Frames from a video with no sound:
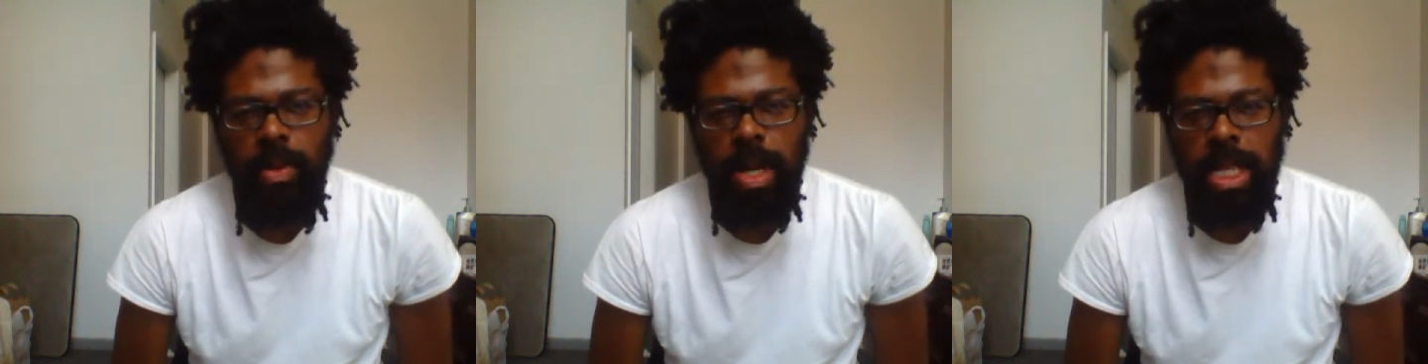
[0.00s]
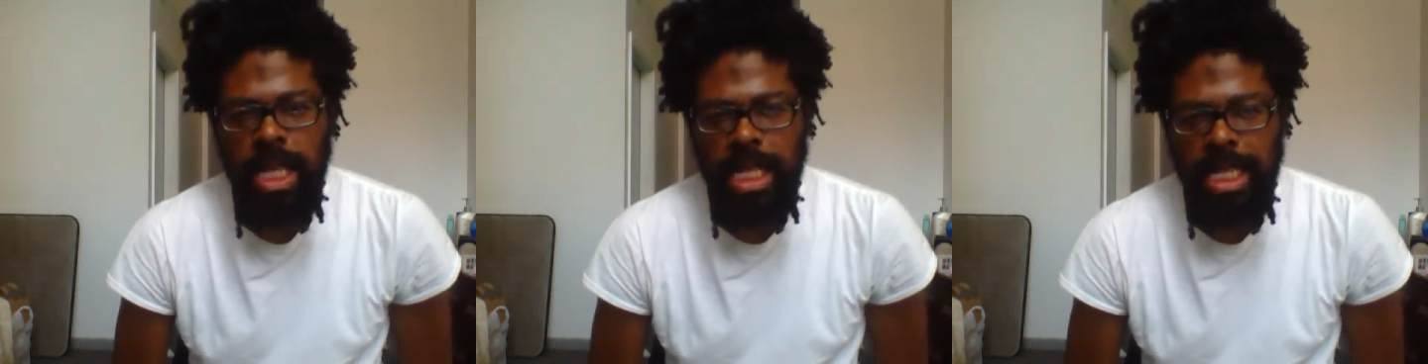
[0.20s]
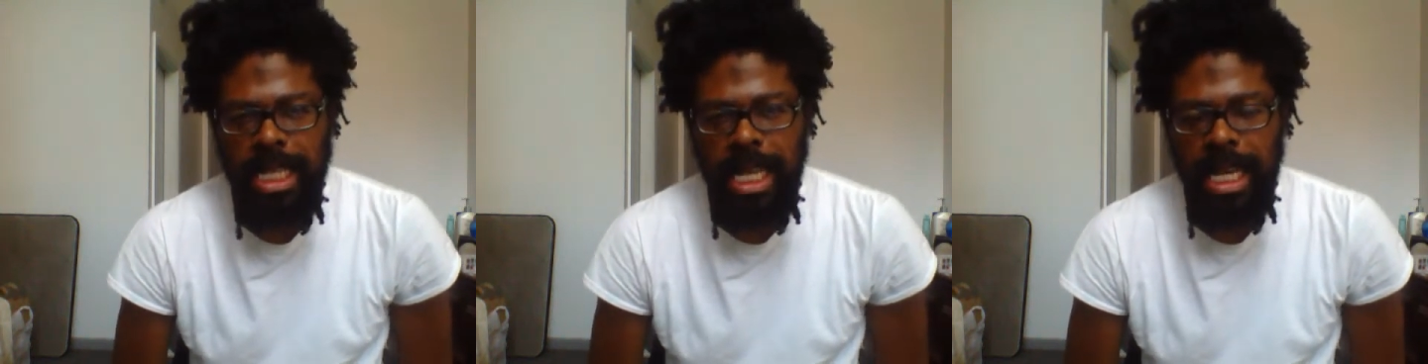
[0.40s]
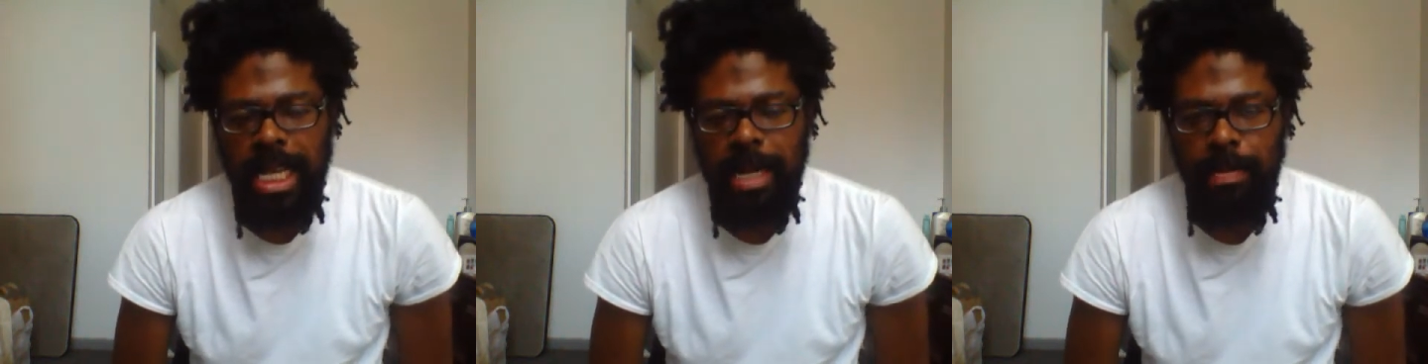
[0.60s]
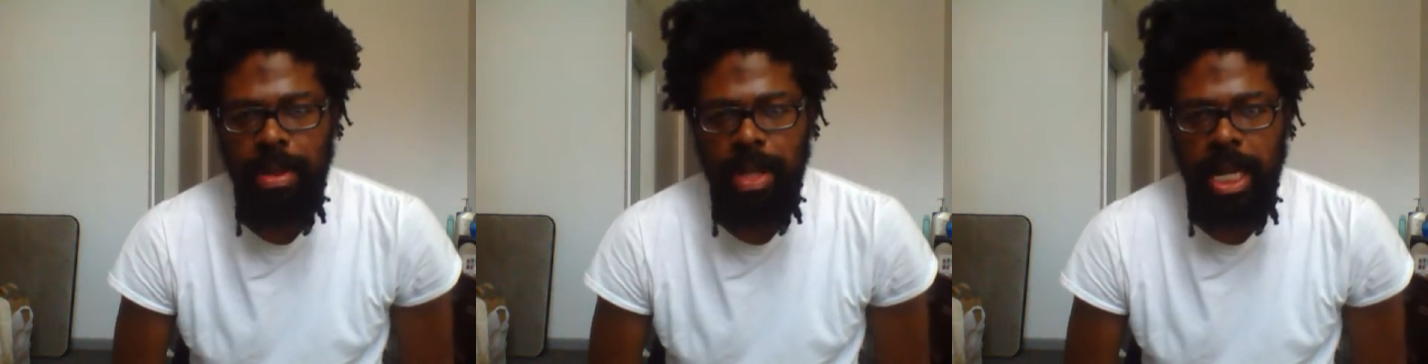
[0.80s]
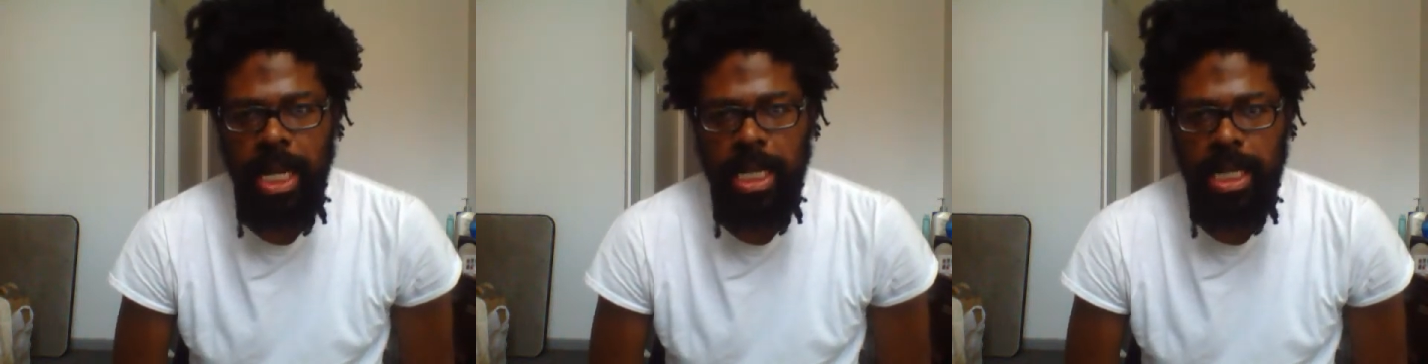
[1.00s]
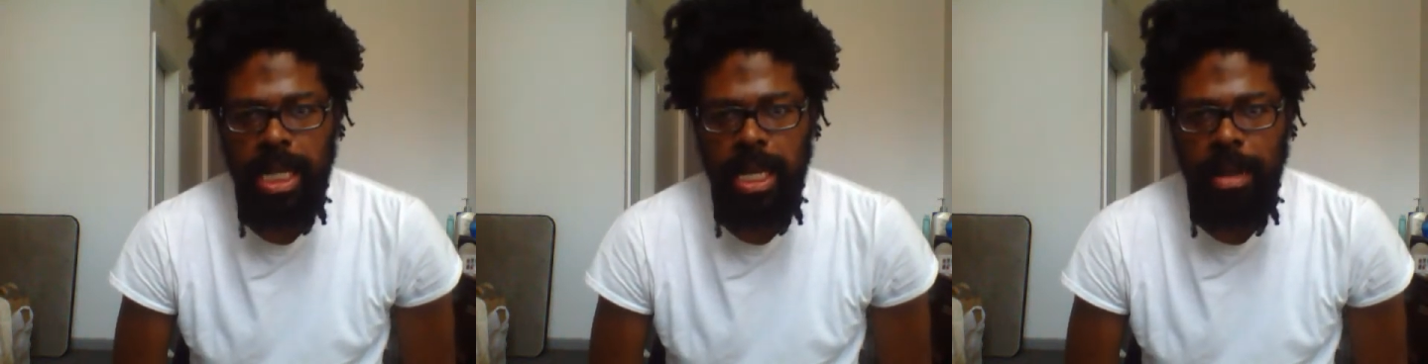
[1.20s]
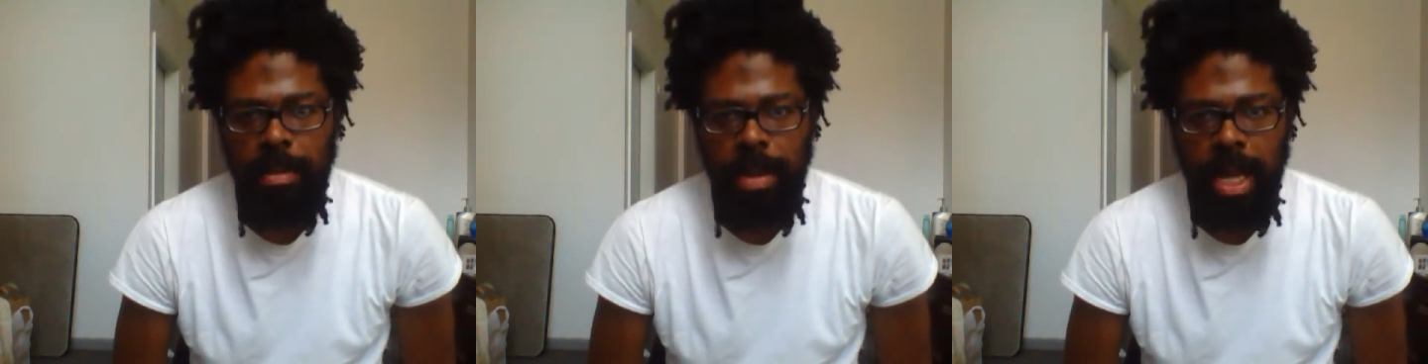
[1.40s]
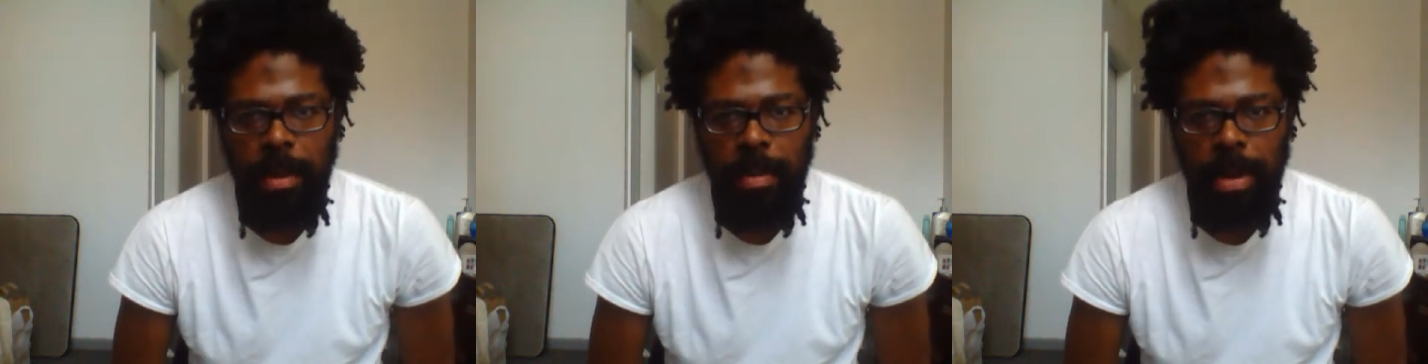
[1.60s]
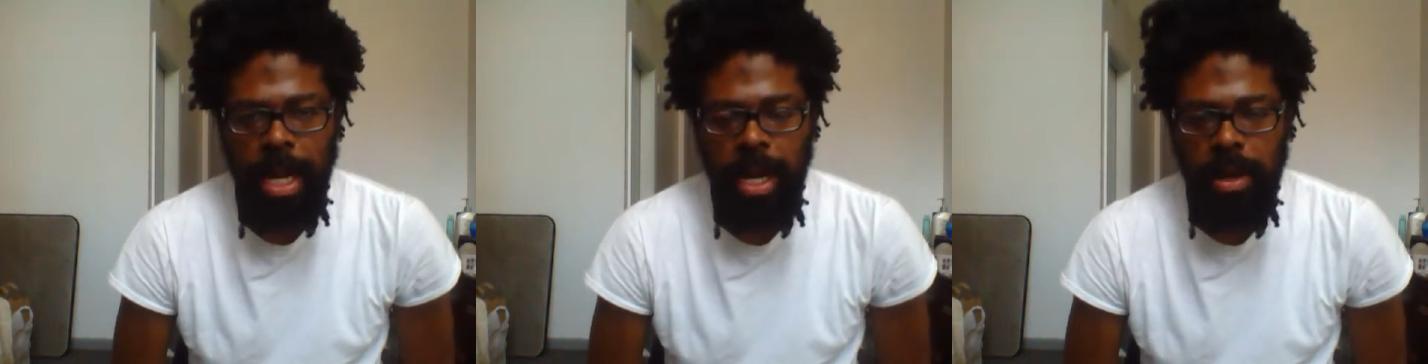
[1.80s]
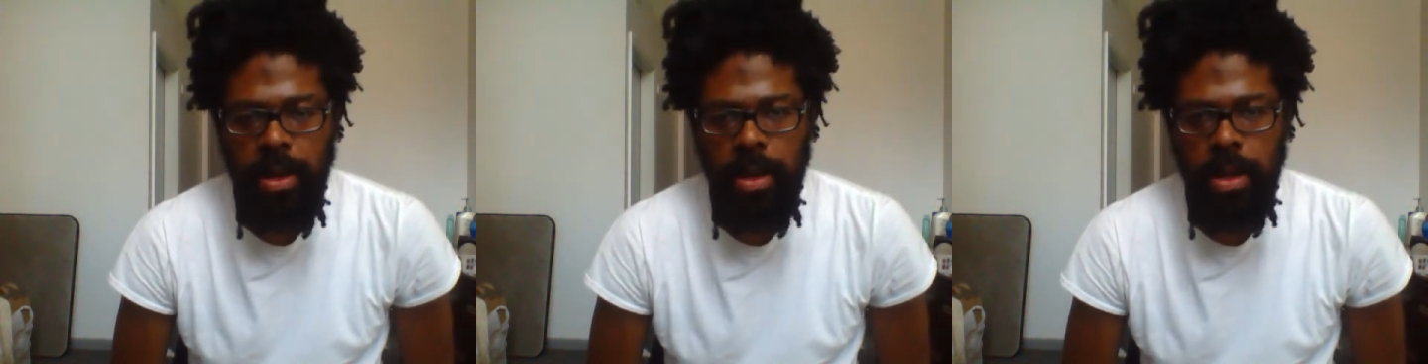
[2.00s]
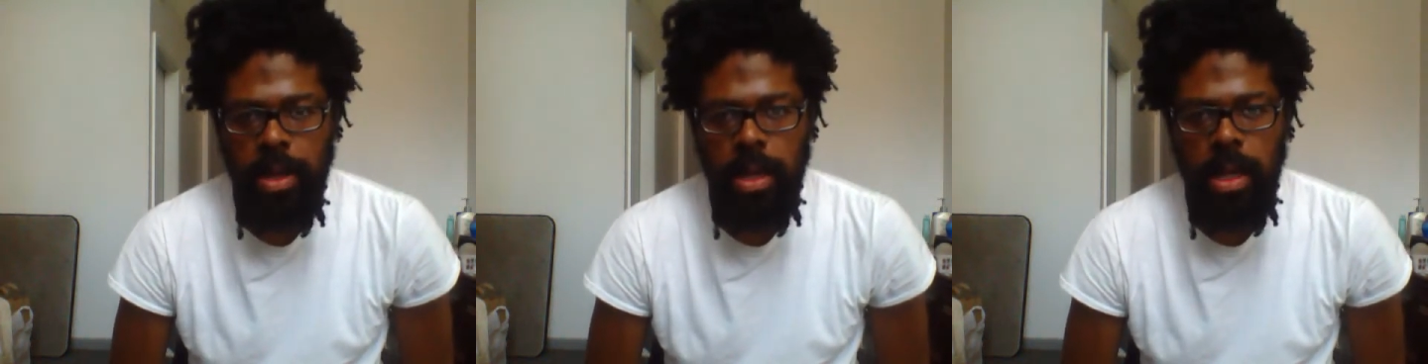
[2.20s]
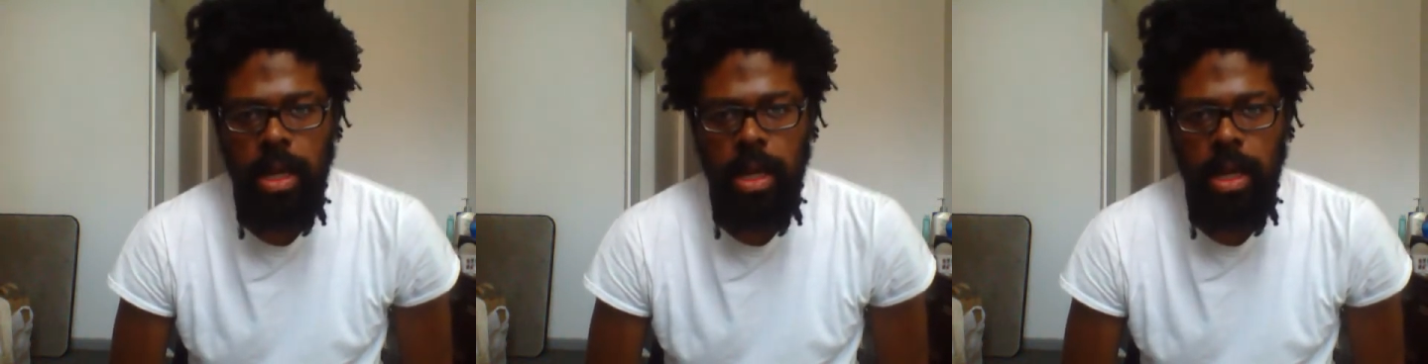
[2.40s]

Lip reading: what the second play is going to be about.